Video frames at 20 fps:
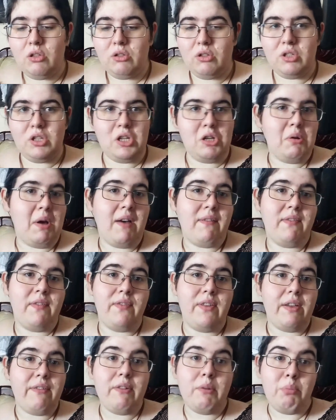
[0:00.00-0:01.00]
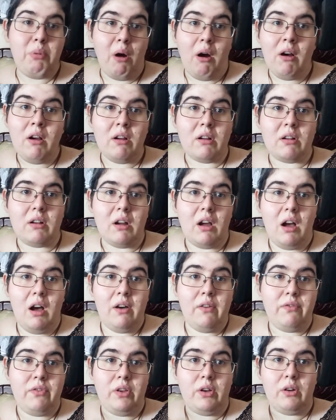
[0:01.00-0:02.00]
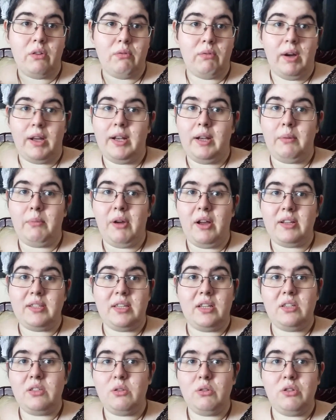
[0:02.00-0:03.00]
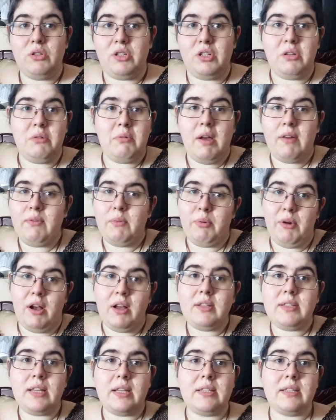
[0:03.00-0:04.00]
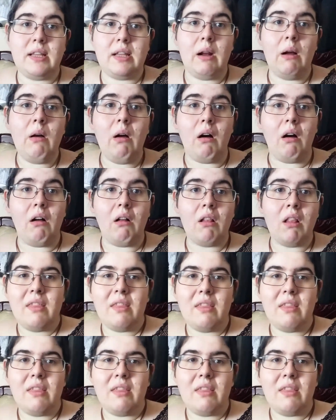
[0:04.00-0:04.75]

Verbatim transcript: Do you have a favorite part of your writing process, or do you have a process at all?